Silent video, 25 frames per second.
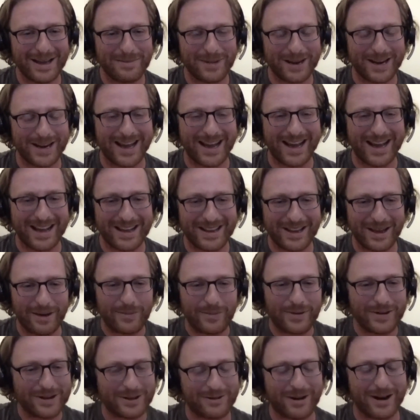But yeah,
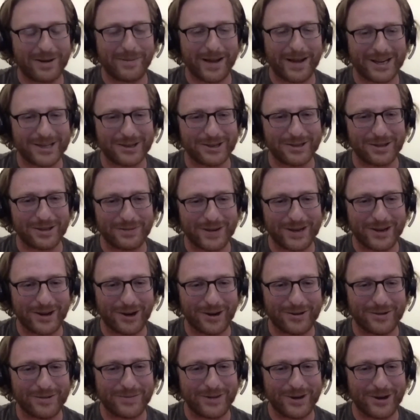we're just trying to make sure that we
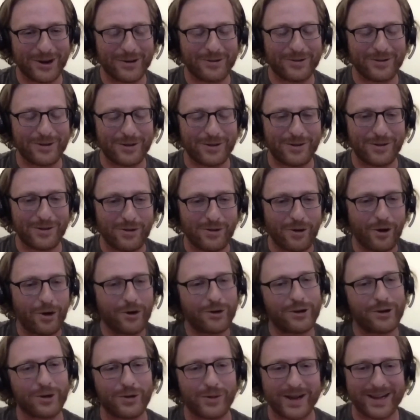don't
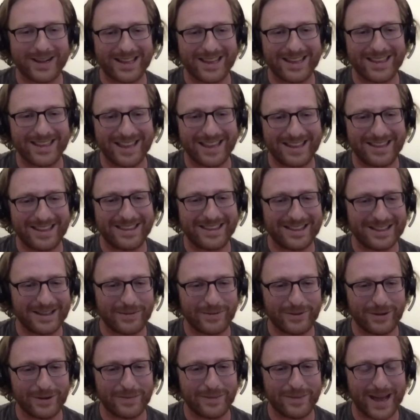grow too quickly and then
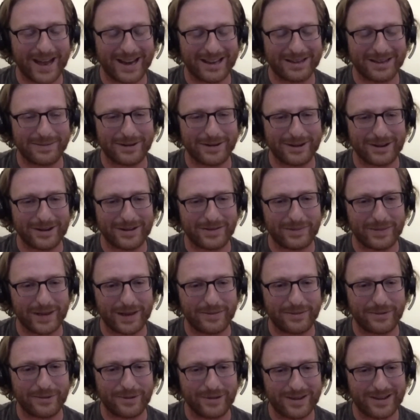deliver a bad experience for
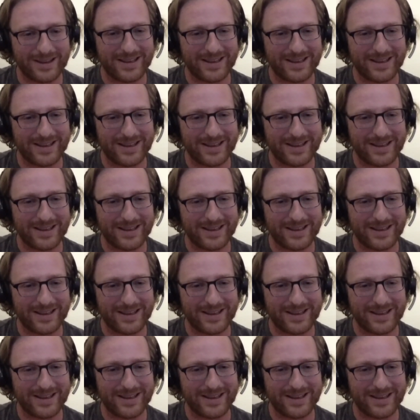people.